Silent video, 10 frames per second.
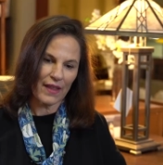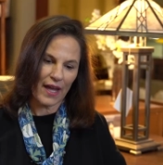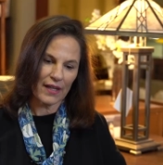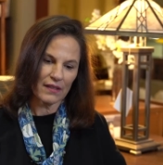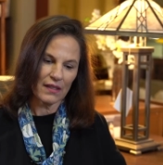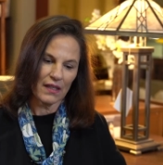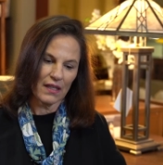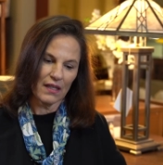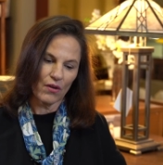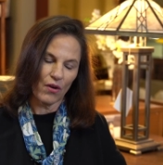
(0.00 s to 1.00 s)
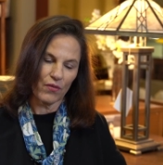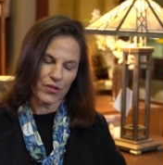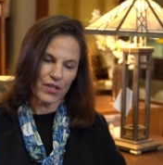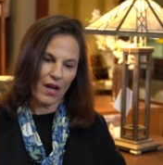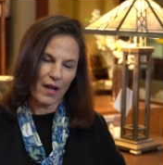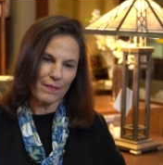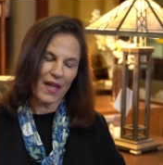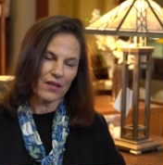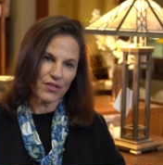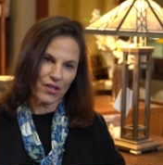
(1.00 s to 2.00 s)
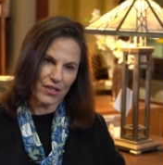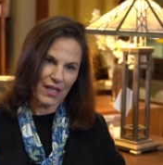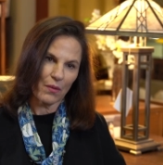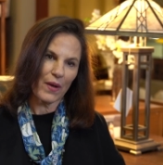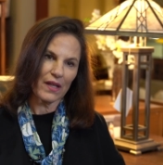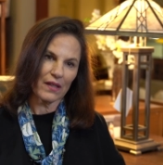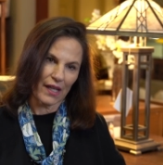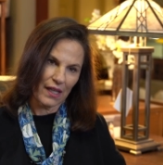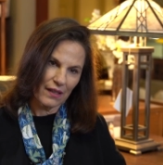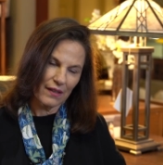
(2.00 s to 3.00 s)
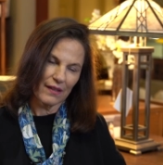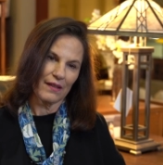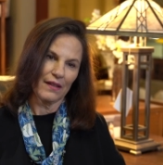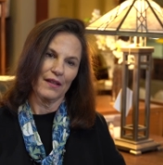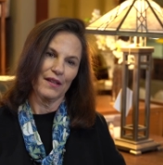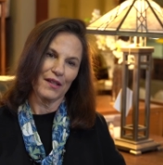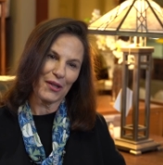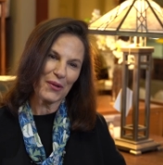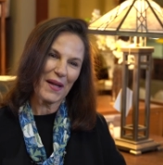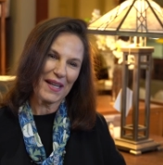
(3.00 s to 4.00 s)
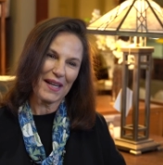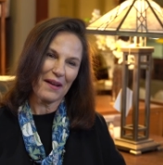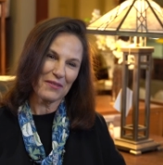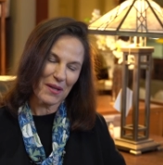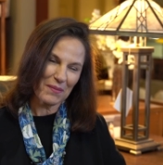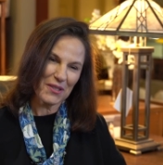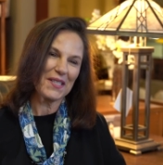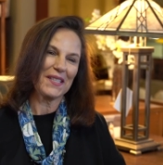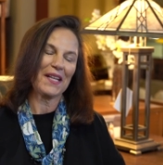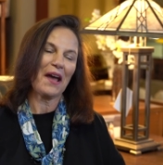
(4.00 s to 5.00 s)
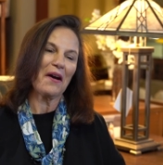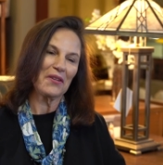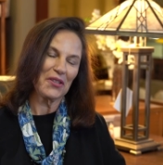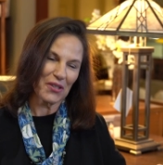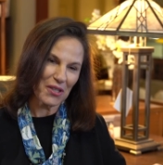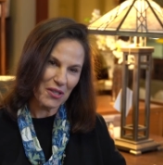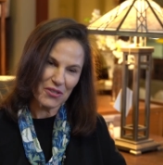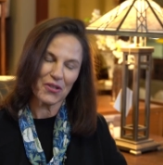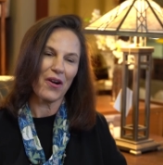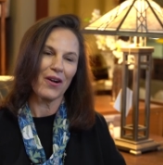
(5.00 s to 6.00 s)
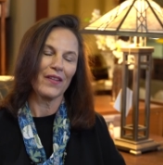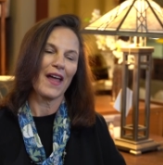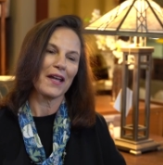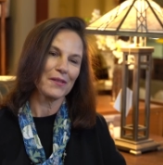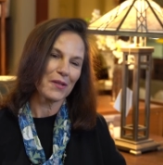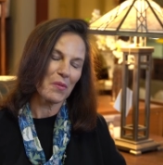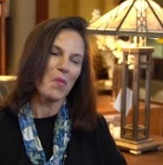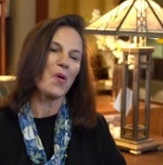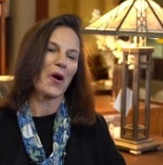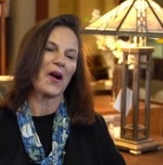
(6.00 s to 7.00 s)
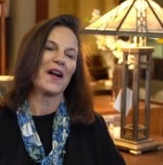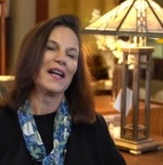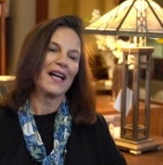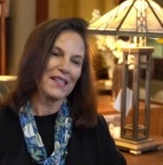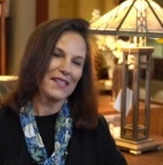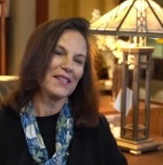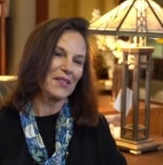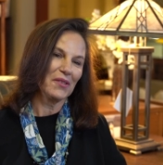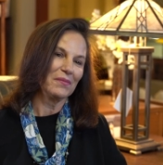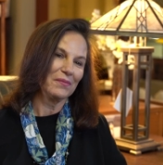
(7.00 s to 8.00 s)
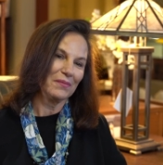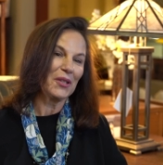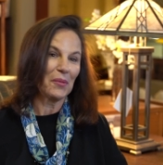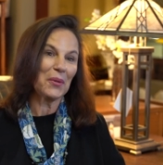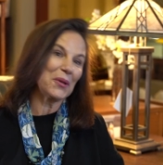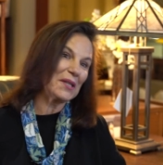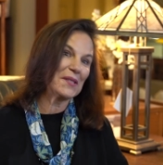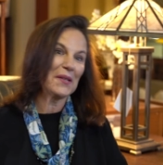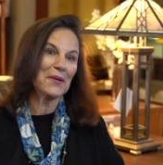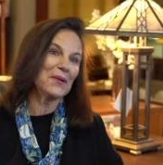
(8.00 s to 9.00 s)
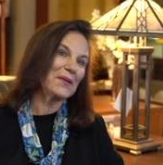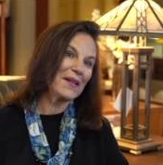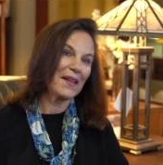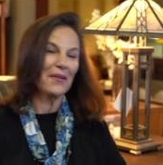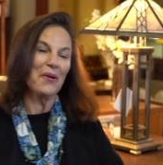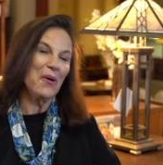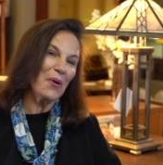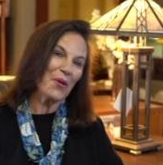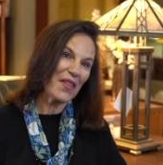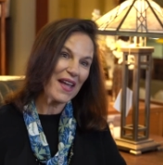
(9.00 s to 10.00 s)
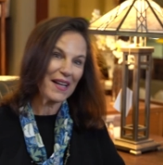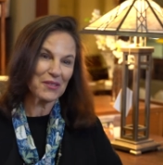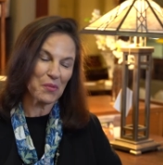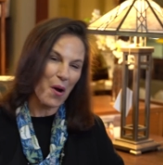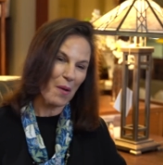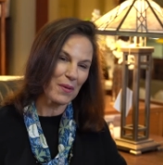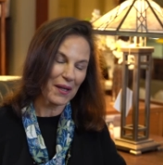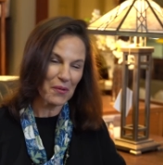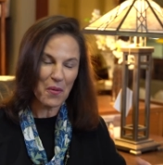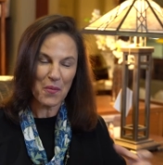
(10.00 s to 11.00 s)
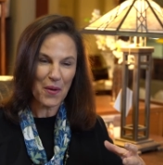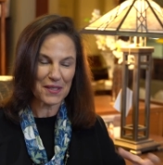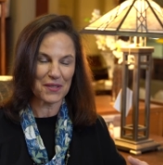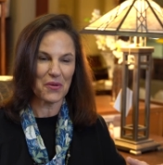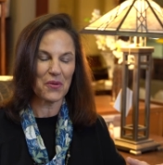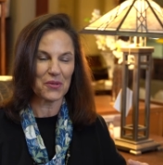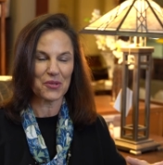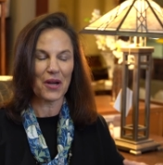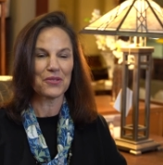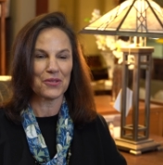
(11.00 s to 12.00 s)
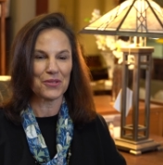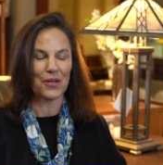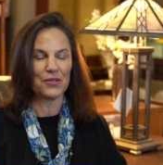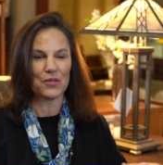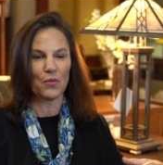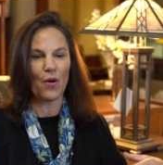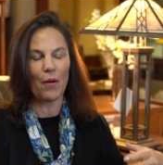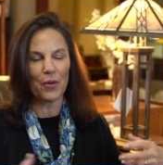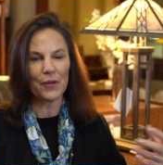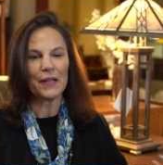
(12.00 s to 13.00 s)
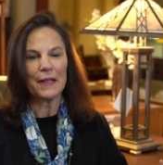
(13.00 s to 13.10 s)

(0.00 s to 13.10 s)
that over time that'll start to get wiggly, you know, and every time you sit down you're going to jar on that a little more until, you know, pretty soon the whole thing's wobbling. Well, once the whole structure starts to wobble